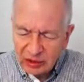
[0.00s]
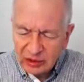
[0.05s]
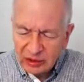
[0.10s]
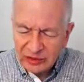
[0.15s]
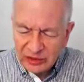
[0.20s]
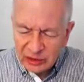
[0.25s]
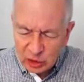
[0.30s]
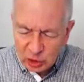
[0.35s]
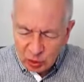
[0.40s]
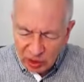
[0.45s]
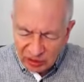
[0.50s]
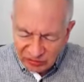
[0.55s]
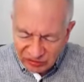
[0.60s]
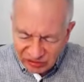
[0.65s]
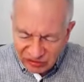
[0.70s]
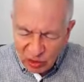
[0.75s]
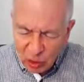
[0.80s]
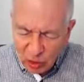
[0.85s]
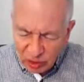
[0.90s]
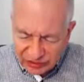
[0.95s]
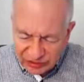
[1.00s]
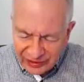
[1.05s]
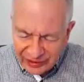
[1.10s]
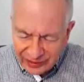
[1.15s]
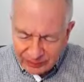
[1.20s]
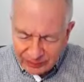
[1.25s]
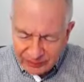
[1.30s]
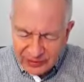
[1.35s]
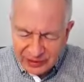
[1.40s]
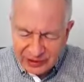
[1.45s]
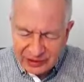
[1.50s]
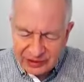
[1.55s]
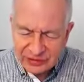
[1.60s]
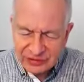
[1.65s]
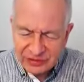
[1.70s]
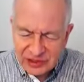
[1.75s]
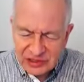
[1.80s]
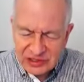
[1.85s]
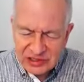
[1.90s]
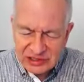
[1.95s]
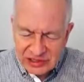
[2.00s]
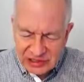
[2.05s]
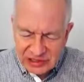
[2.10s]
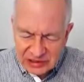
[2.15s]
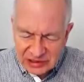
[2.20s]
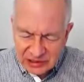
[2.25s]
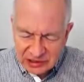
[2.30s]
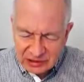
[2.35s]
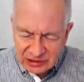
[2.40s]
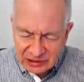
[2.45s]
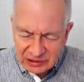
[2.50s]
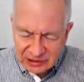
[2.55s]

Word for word: that you are for them in this season.